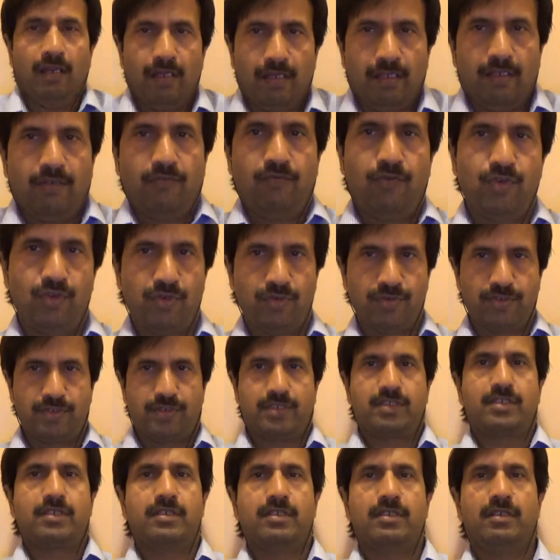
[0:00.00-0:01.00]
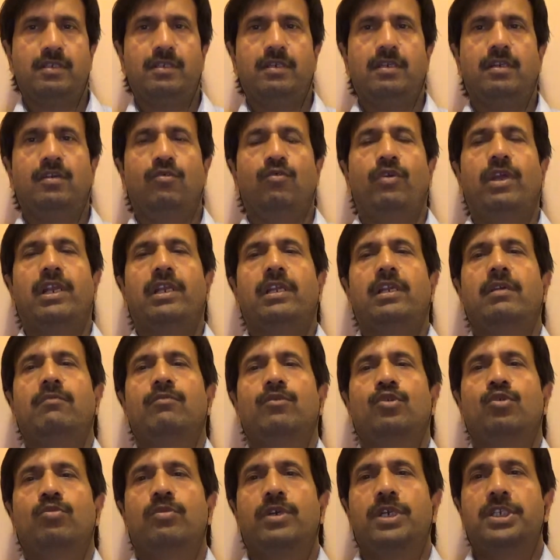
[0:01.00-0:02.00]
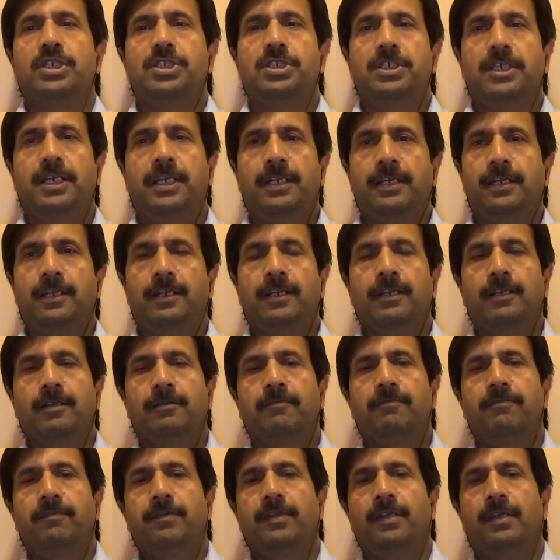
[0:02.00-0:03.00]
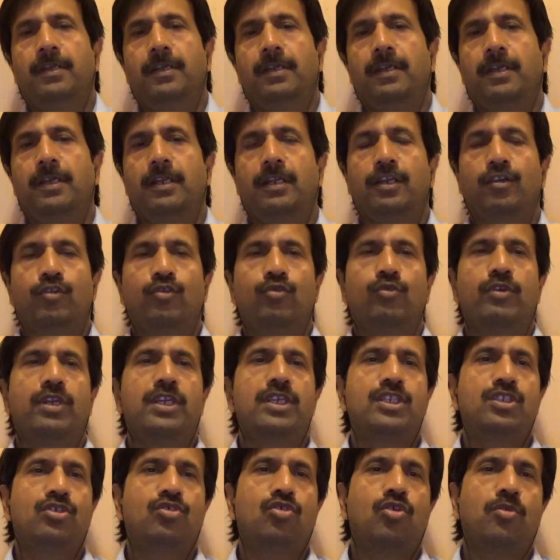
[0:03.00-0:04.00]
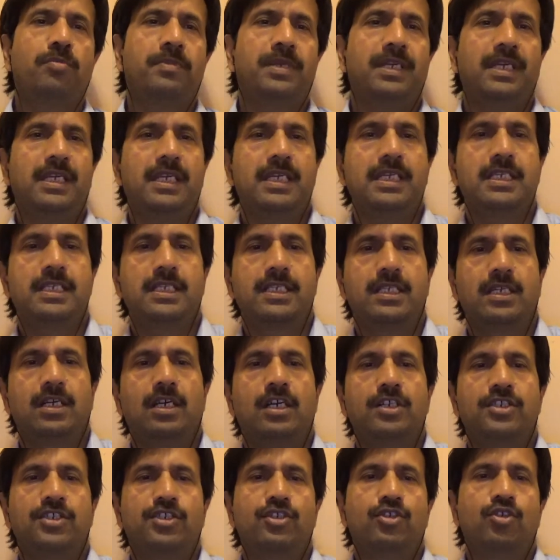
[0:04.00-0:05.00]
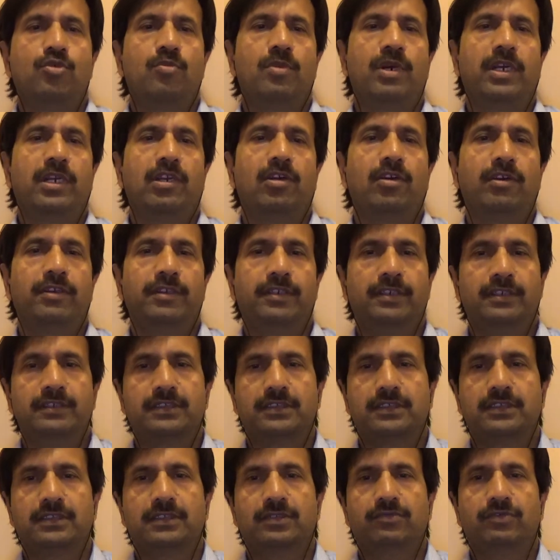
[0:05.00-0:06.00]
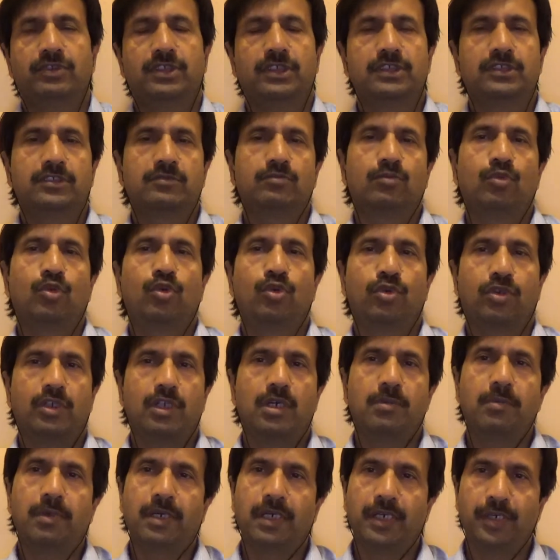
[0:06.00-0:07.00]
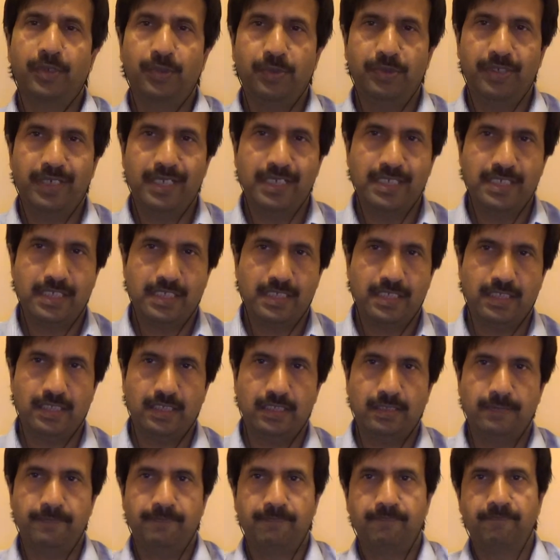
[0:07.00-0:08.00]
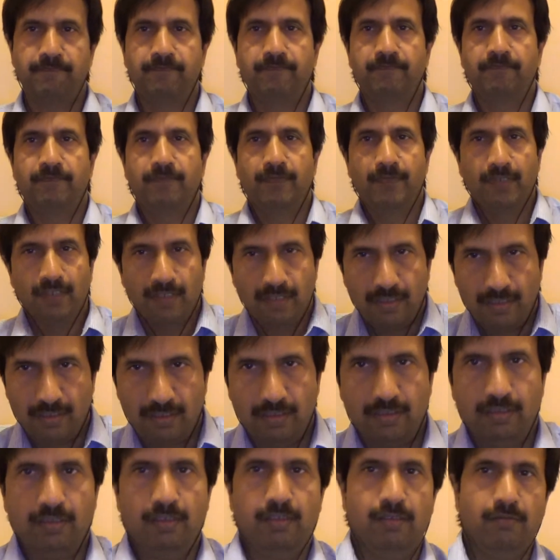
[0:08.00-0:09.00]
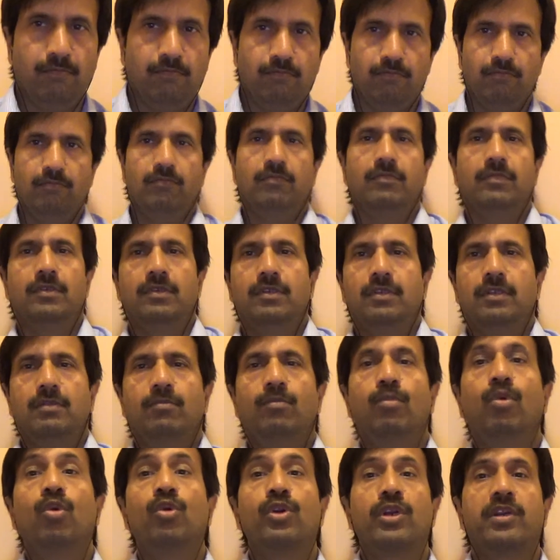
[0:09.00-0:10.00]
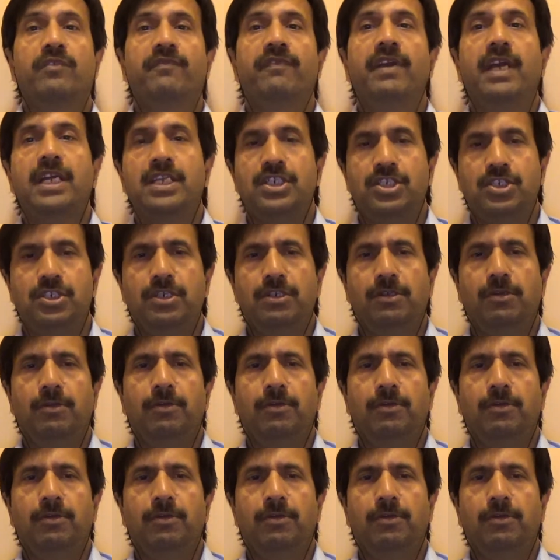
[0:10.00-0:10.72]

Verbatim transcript: Hello viewers and uh, welcome to my channel and uh, today's topic is osteomyelitis which is more commonly known as uh, uh, bone infection.